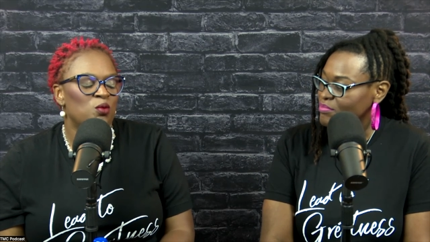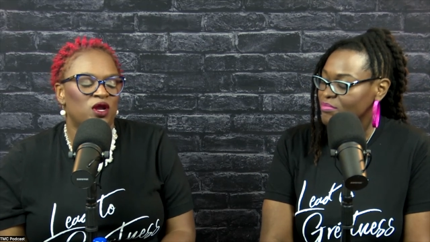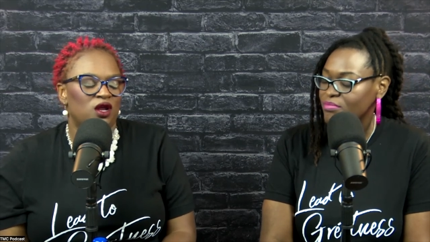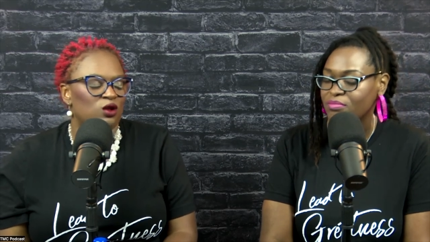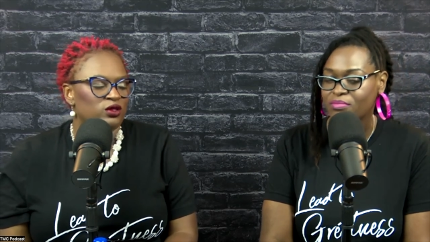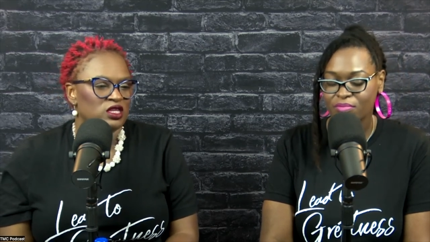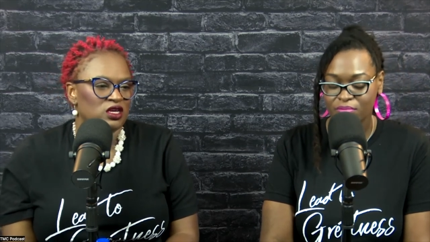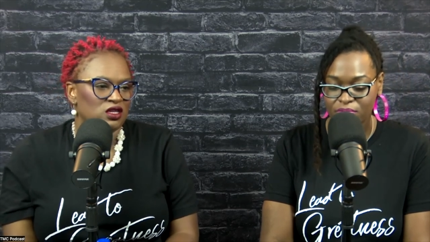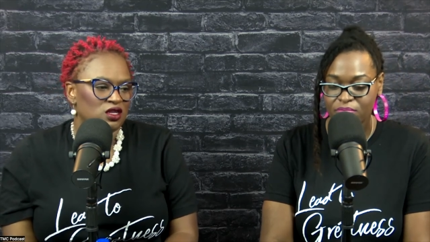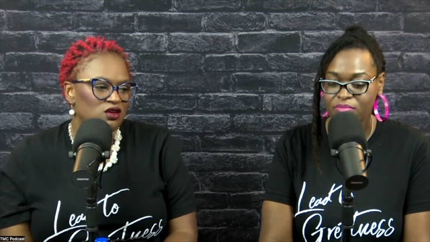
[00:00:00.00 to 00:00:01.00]
Speaker 1: But I don't
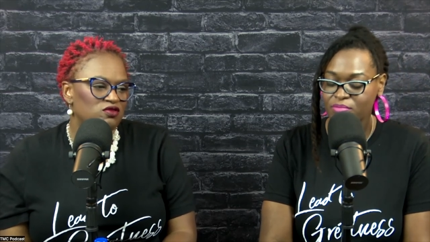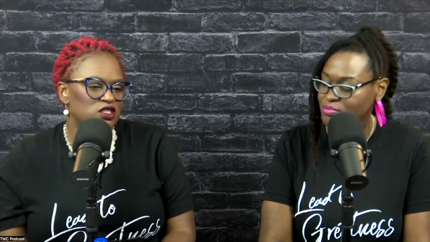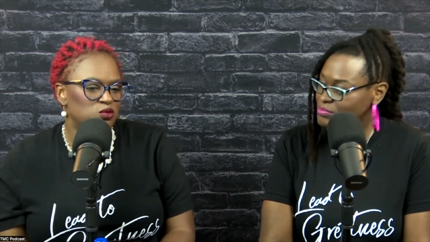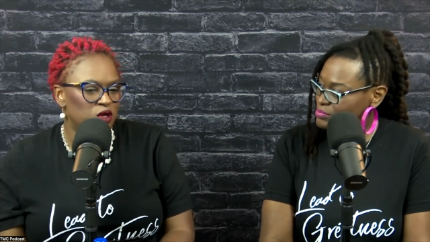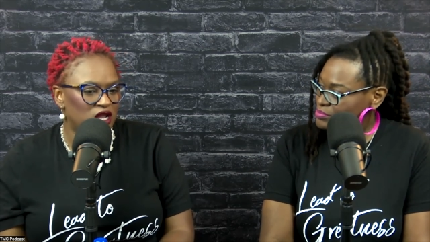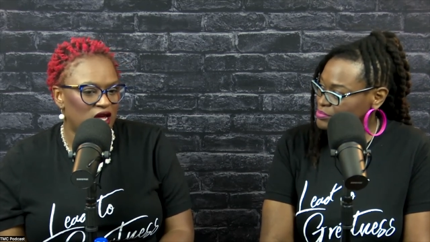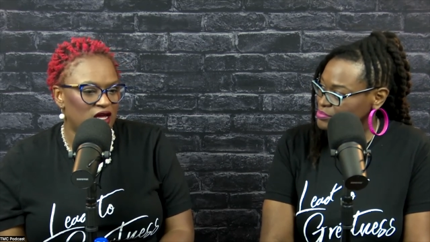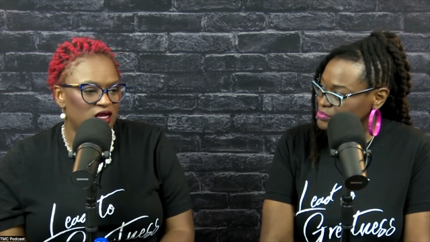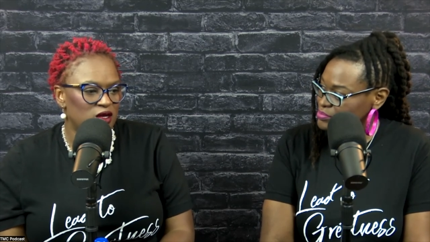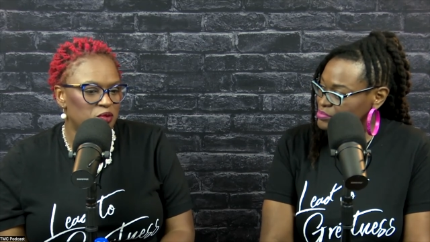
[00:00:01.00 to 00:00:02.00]
think love is
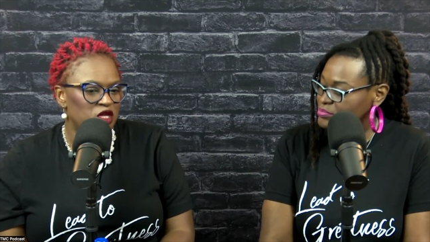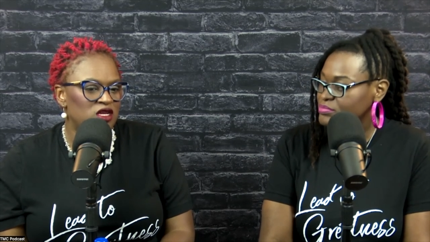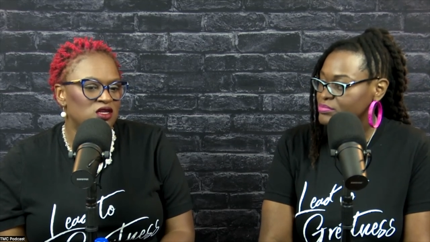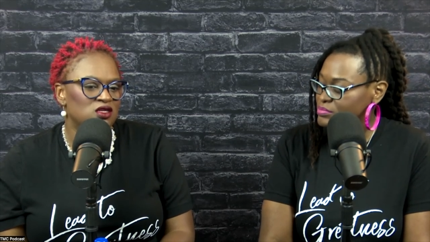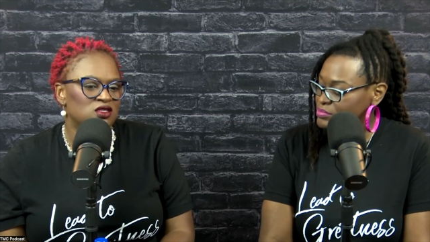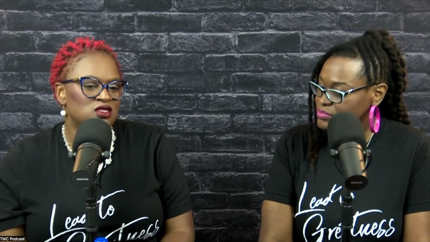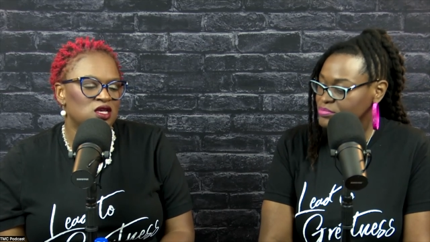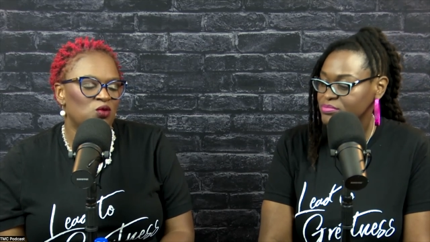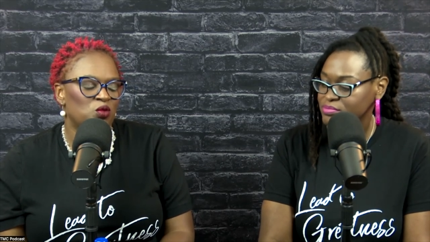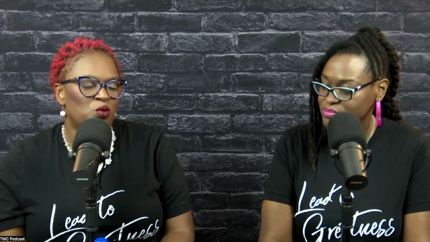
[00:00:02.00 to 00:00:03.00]
blind because
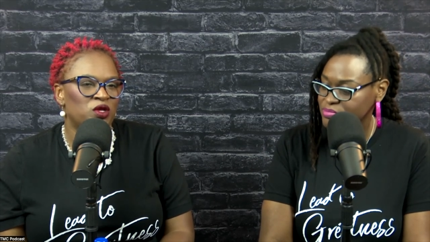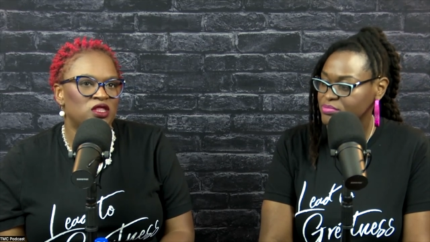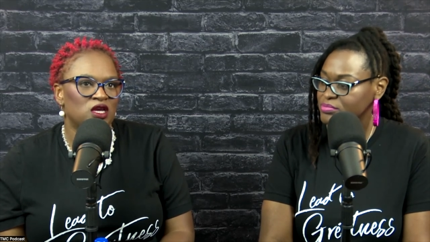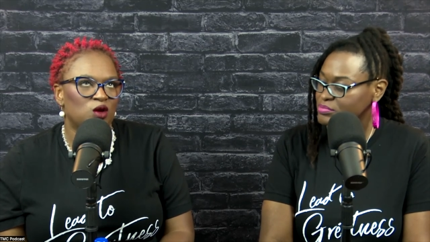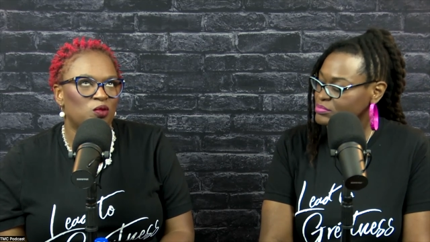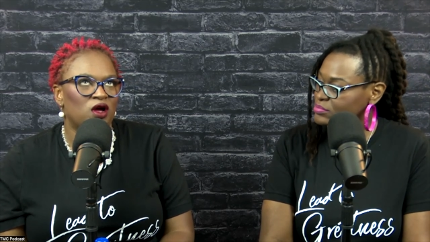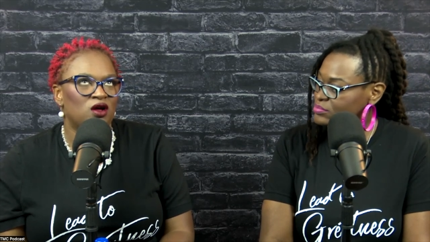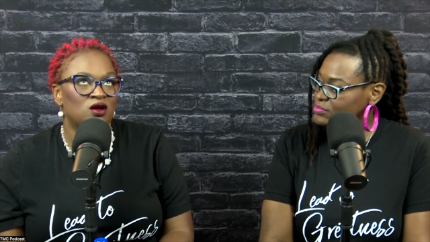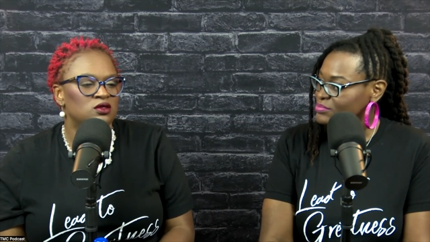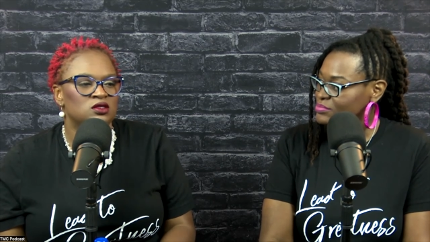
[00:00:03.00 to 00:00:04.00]
when we think
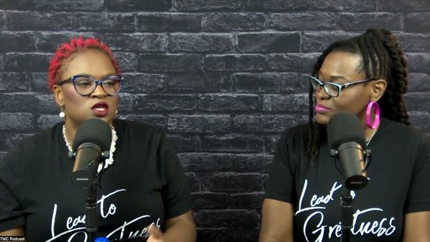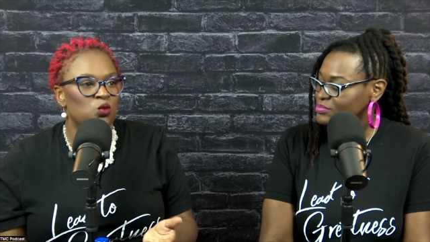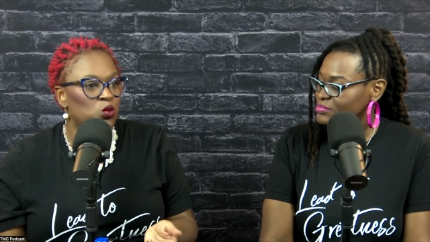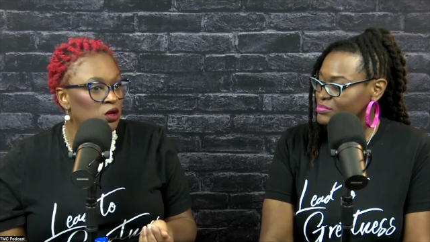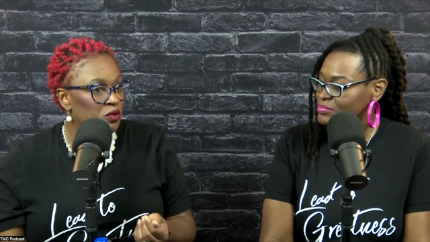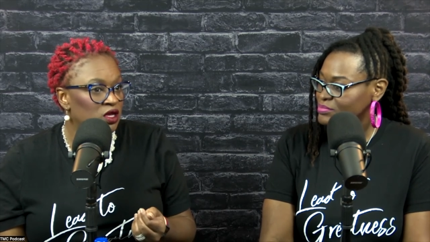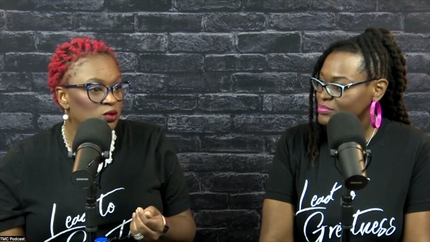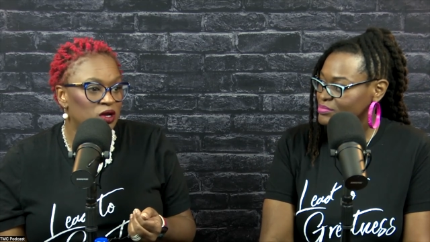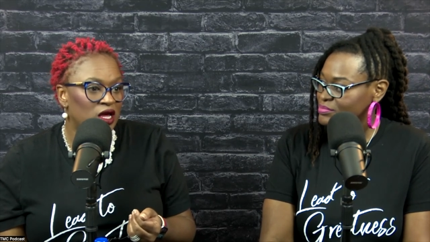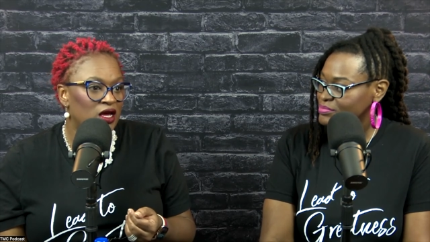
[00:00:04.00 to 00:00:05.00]
about someone
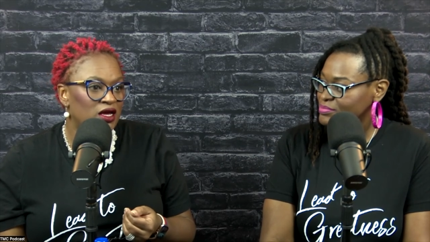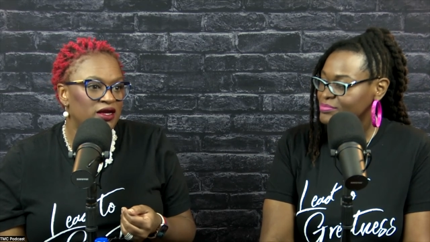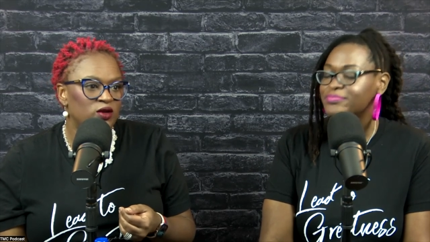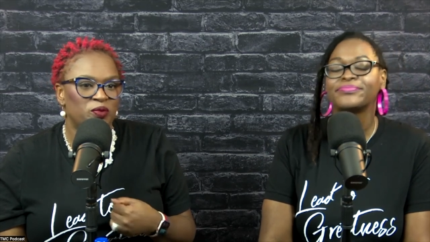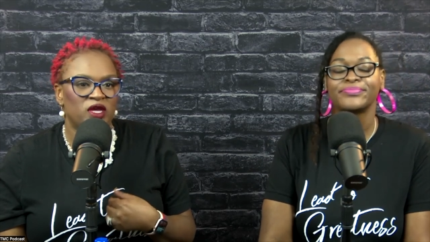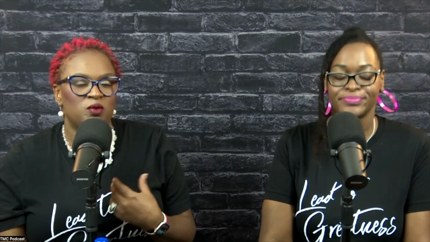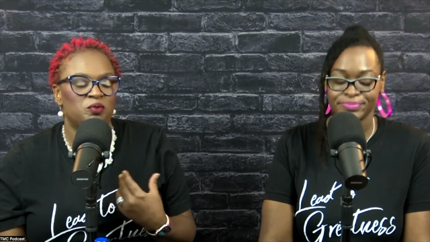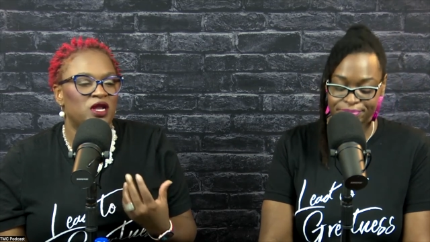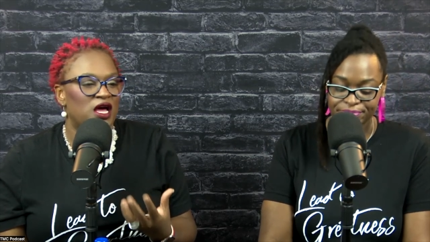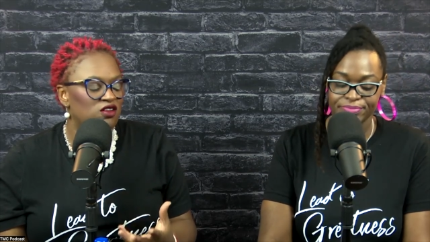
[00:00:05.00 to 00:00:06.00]
being blind, being
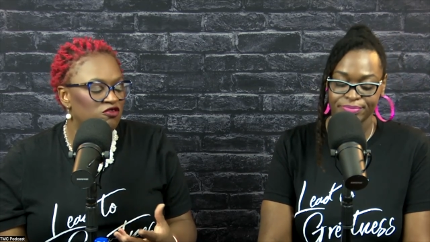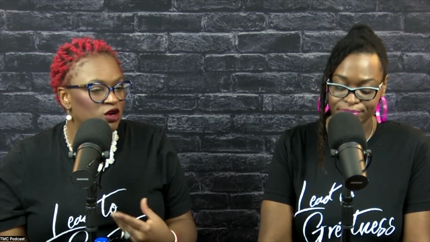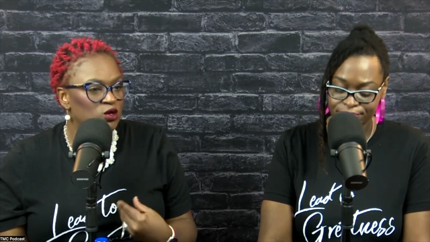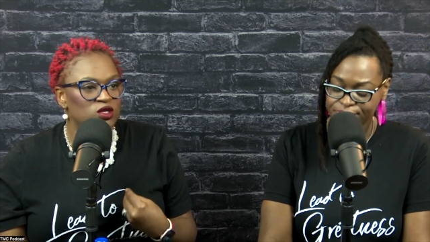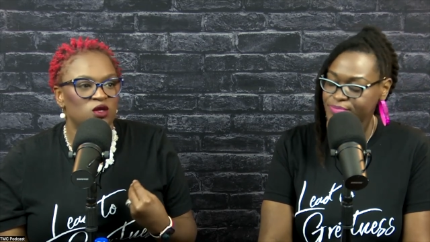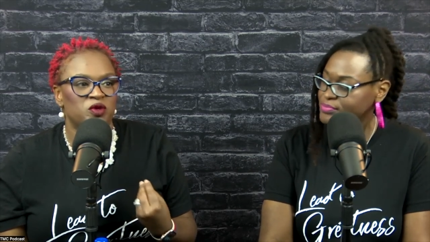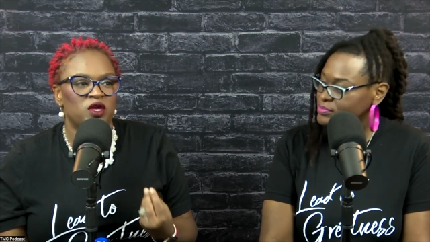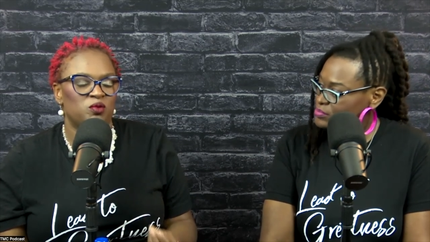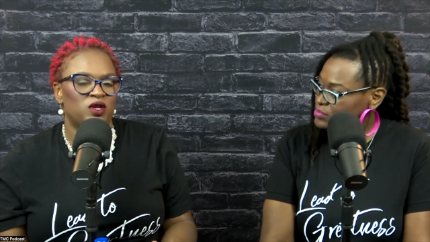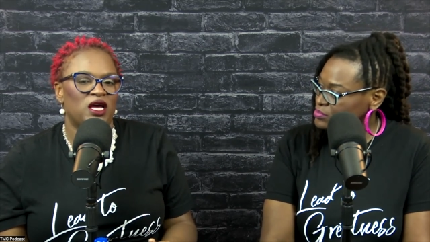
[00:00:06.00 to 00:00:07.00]
mm-hmm. blindfolded, mm-hmm.
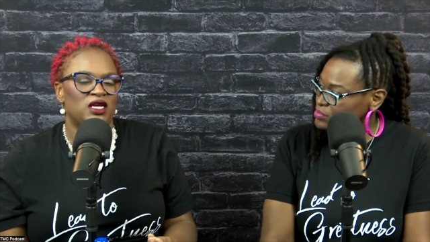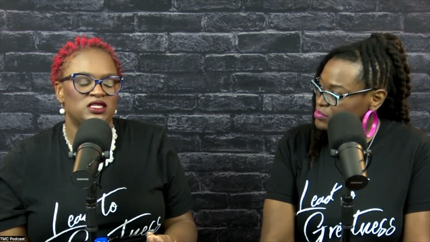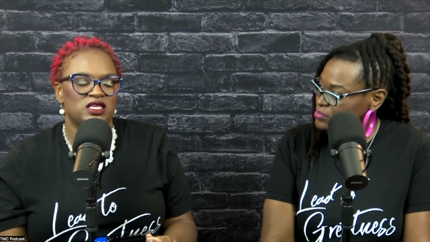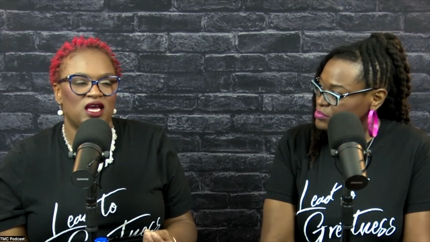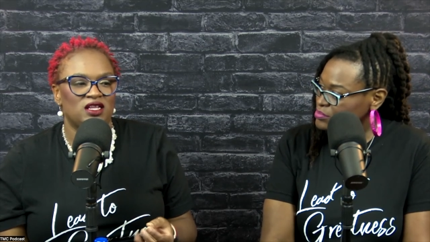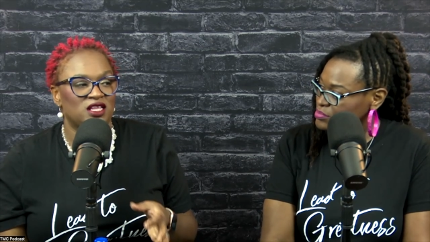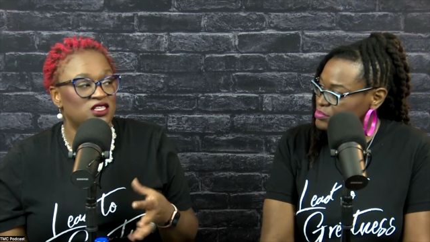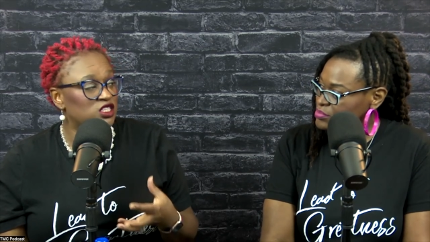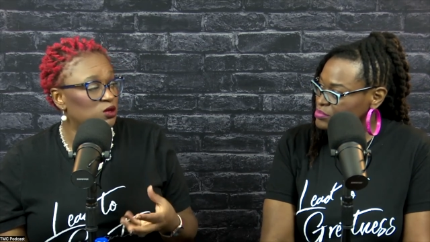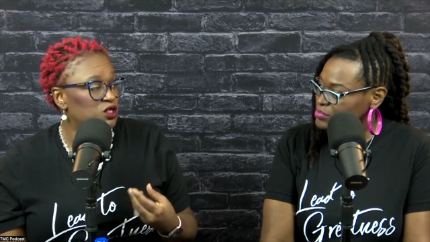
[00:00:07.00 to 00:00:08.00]
being blindsided,
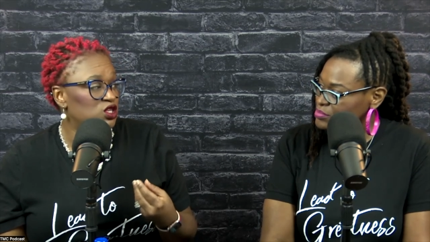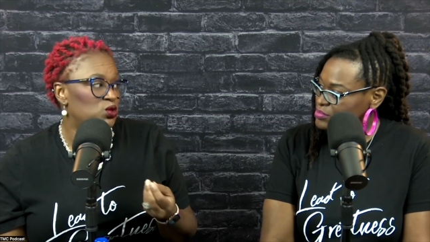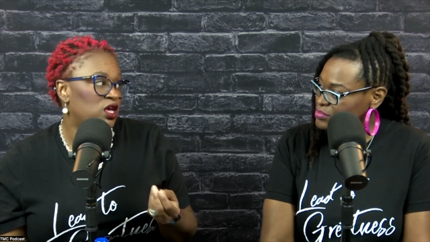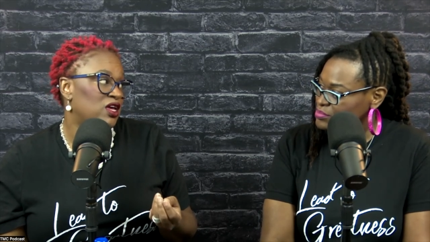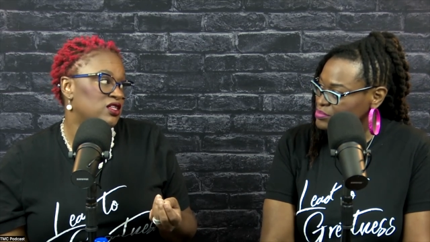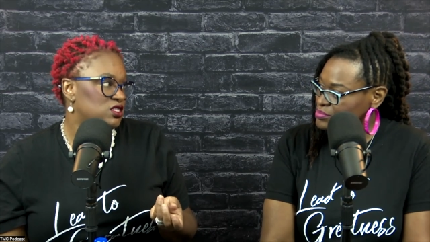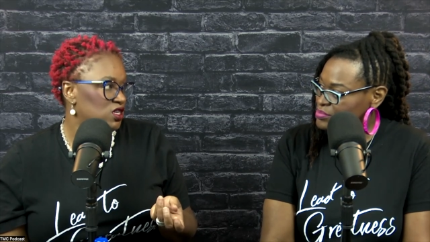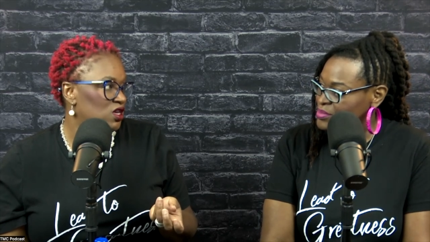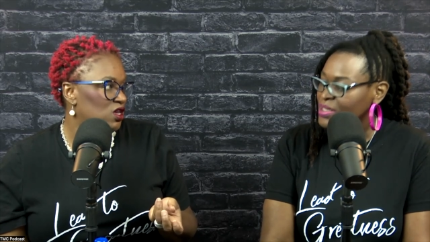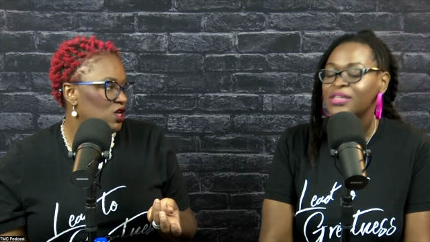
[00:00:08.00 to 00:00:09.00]
that's something you can't
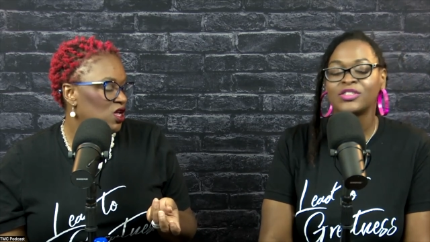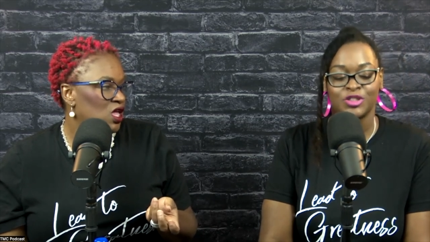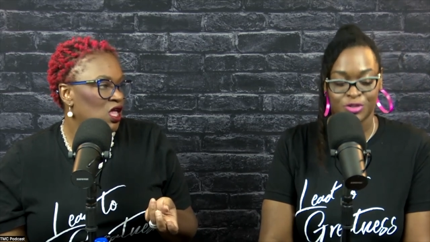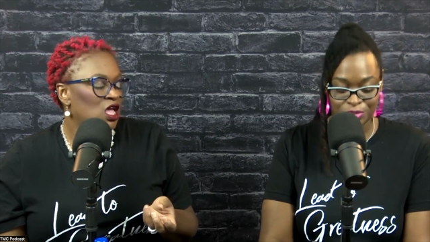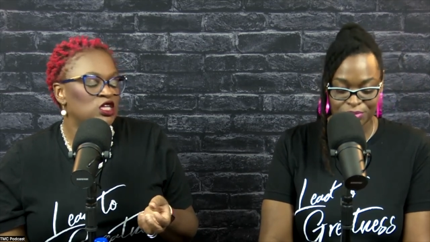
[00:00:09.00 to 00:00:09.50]
see. True.